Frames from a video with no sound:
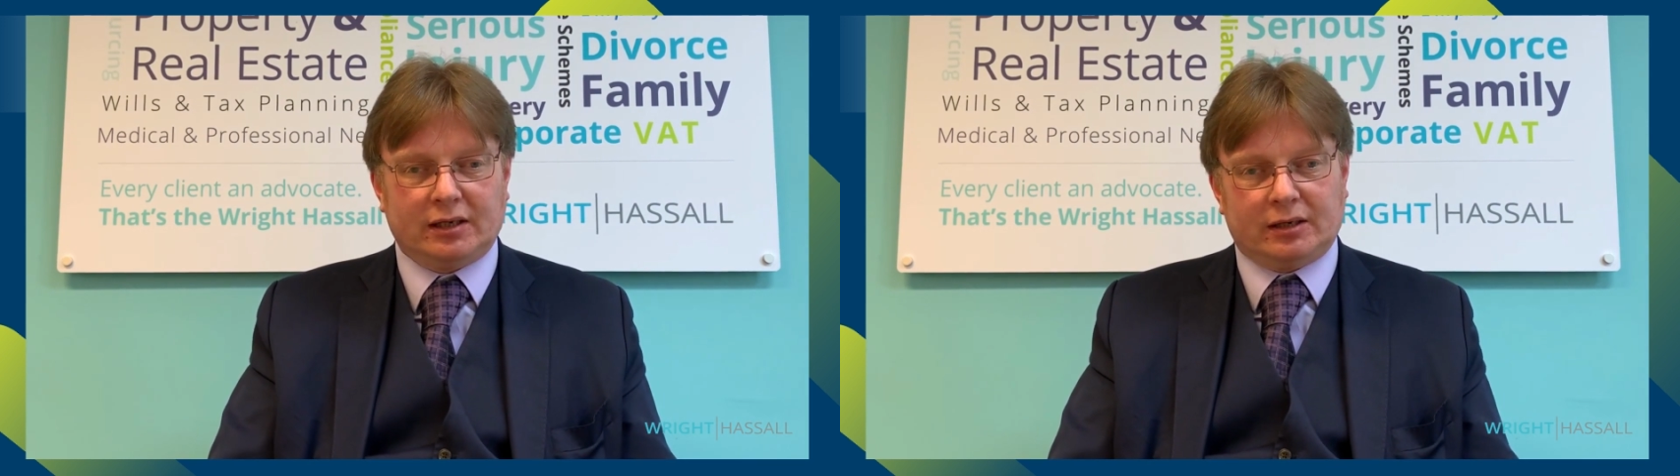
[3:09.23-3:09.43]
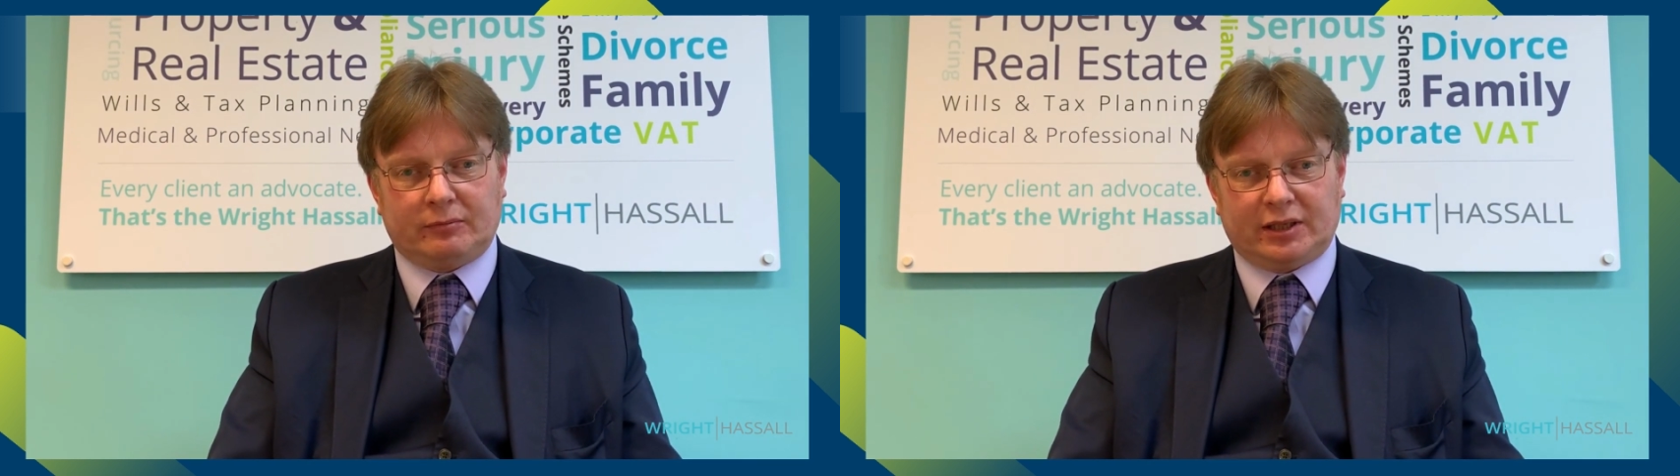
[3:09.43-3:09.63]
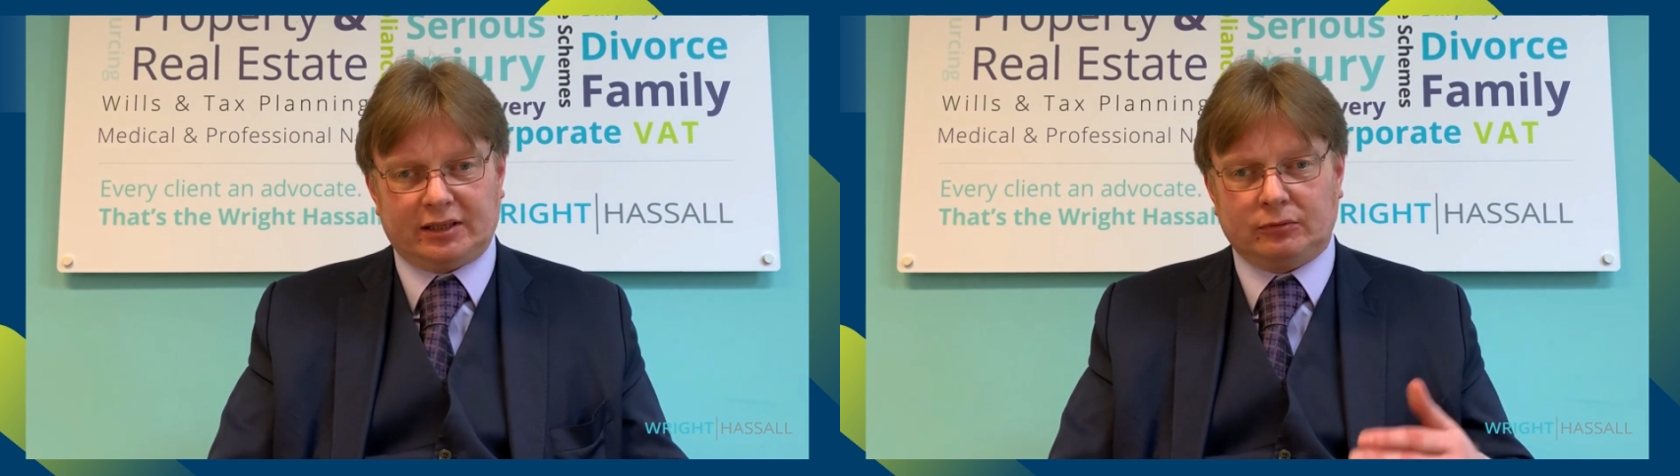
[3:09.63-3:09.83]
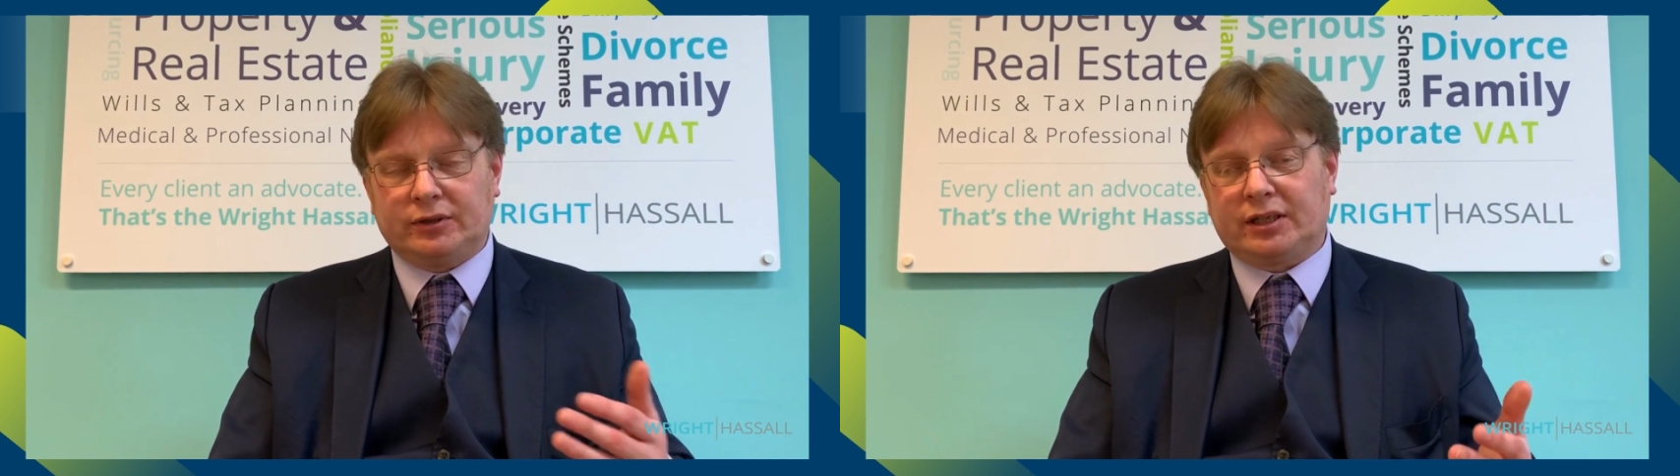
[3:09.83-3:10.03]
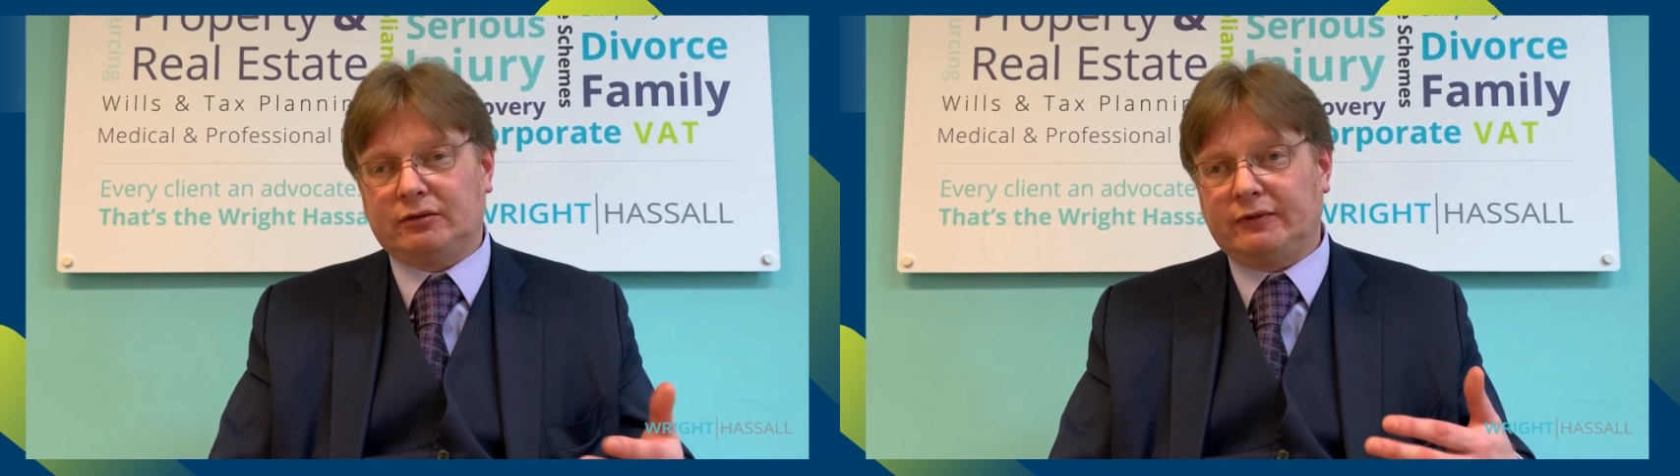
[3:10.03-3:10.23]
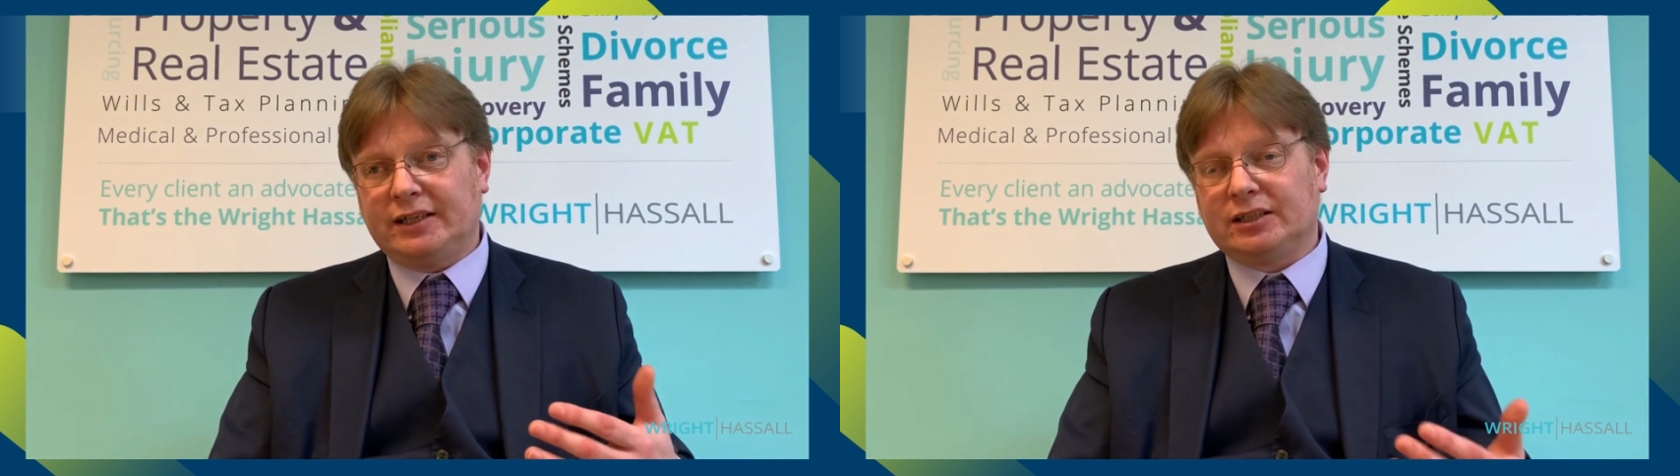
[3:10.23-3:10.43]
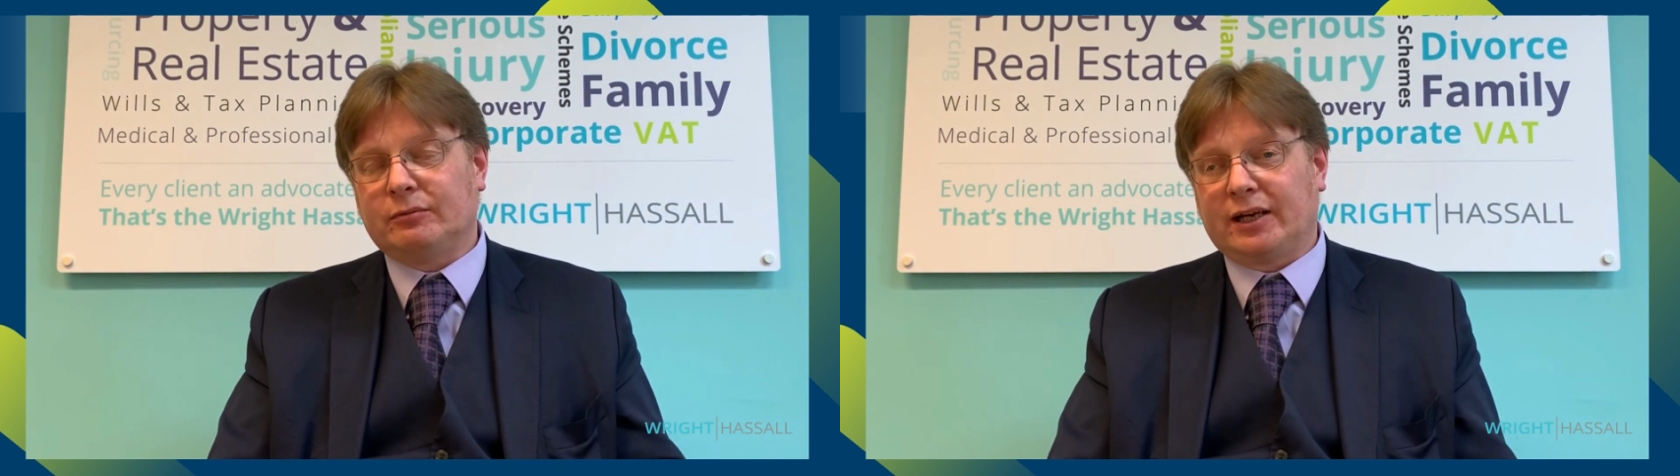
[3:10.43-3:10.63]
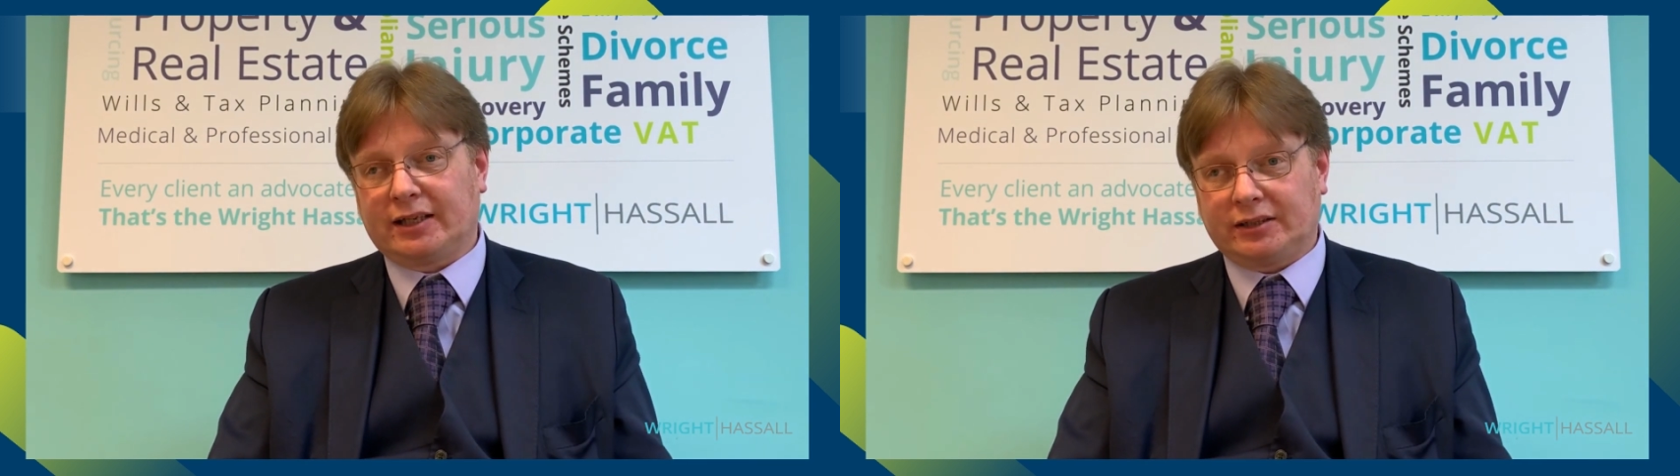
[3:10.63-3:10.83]
But there's also
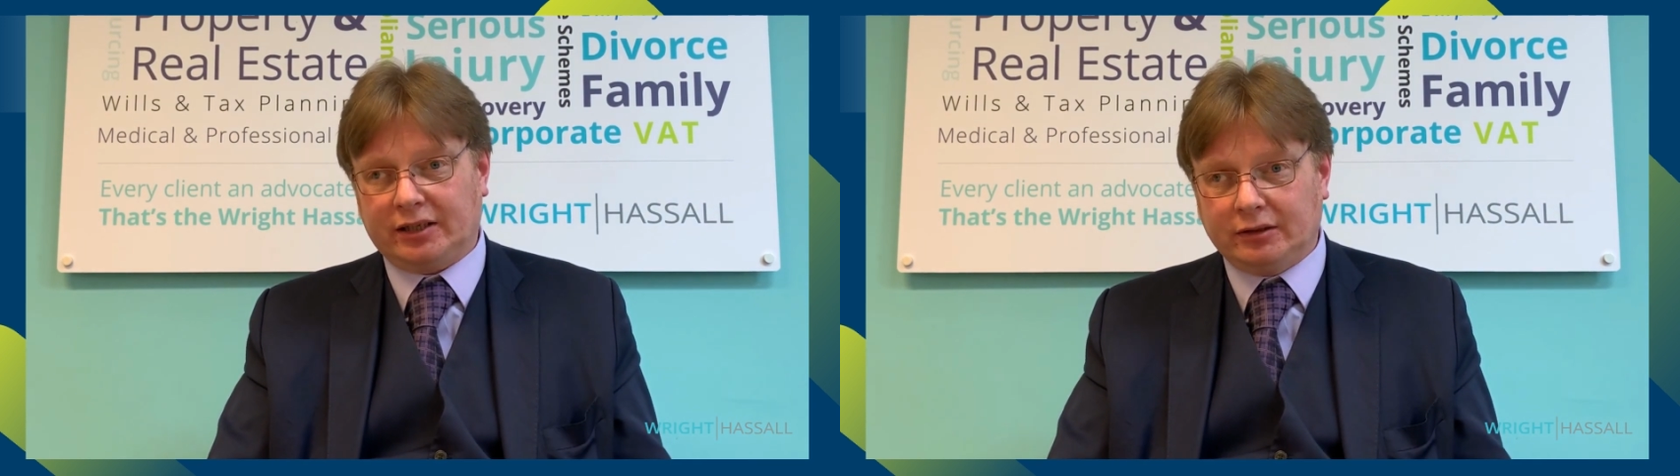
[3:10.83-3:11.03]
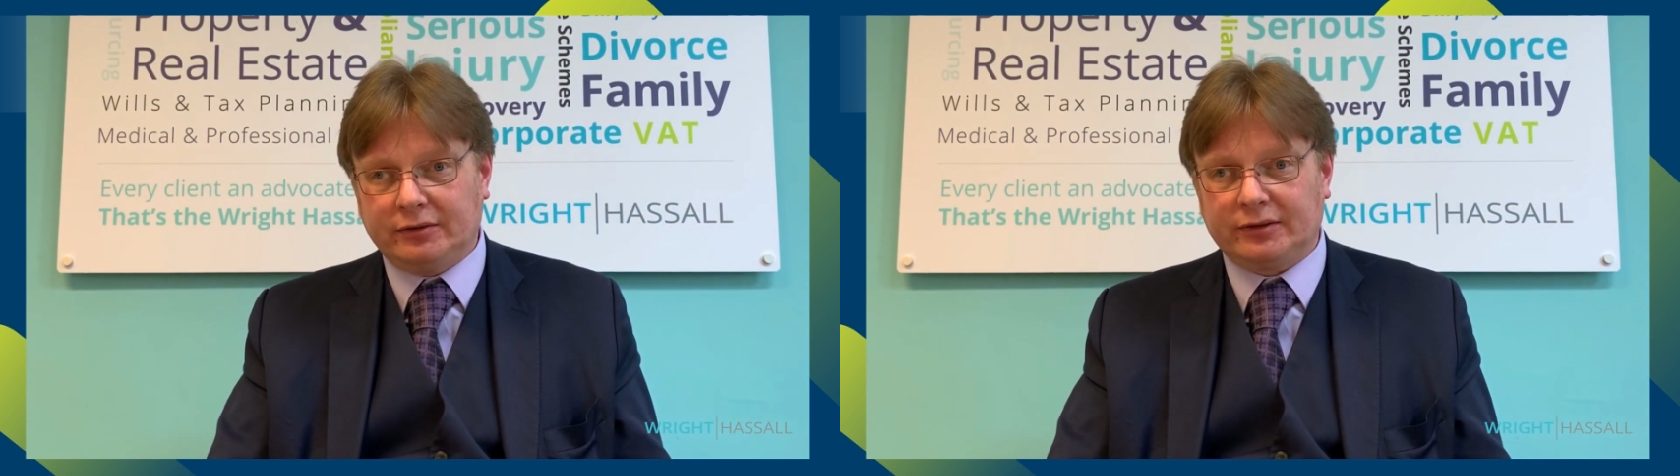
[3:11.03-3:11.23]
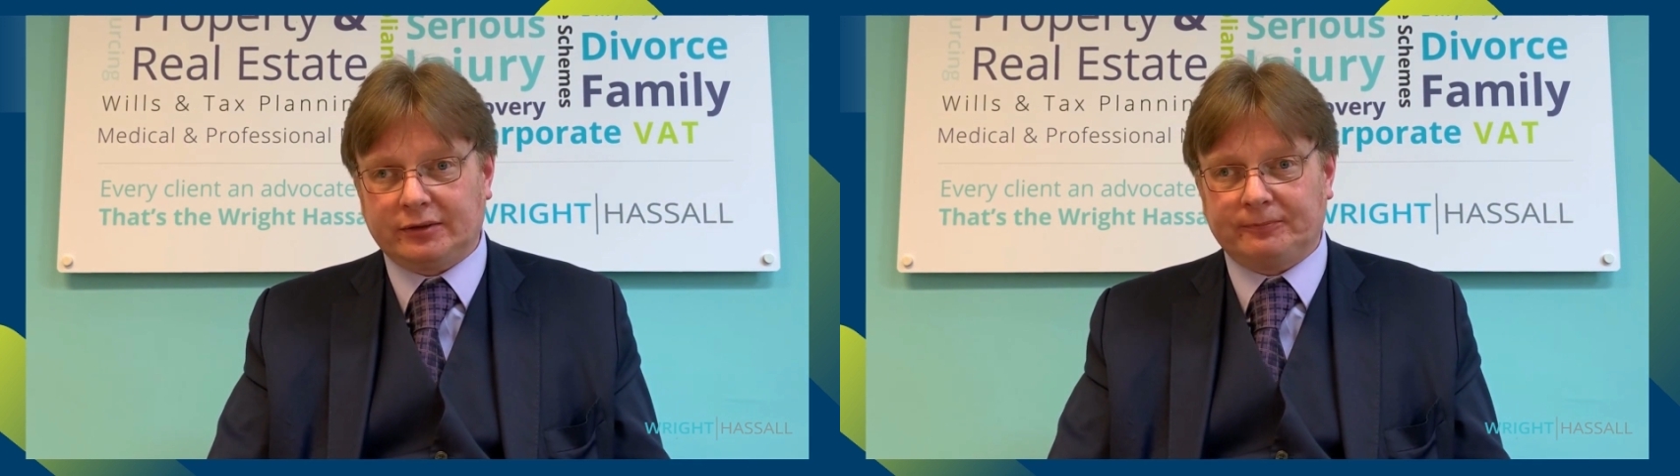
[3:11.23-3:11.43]
reasonable excuse.